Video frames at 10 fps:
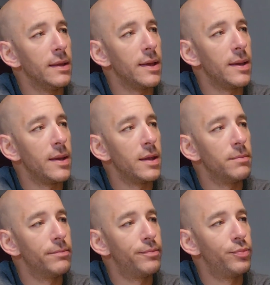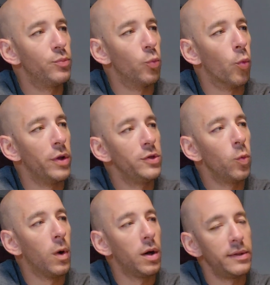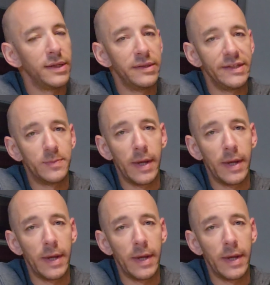And what you want in these